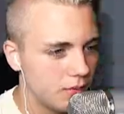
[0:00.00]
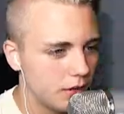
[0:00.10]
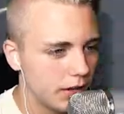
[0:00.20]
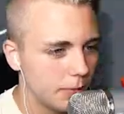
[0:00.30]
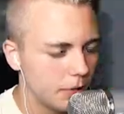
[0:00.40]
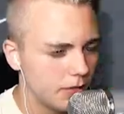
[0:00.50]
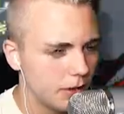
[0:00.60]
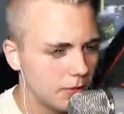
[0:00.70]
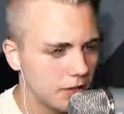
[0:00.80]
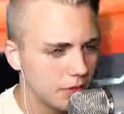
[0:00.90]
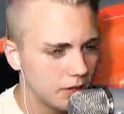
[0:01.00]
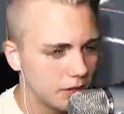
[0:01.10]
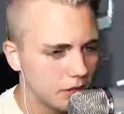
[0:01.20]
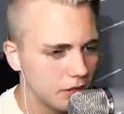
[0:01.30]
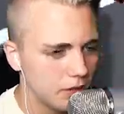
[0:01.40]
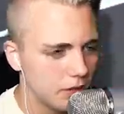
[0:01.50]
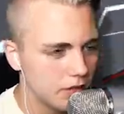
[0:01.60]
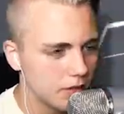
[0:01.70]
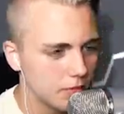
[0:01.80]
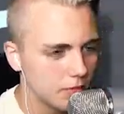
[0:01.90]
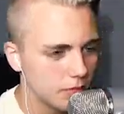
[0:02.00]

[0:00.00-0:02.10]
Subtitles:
Okay, I'm getting raped anyway. That's it.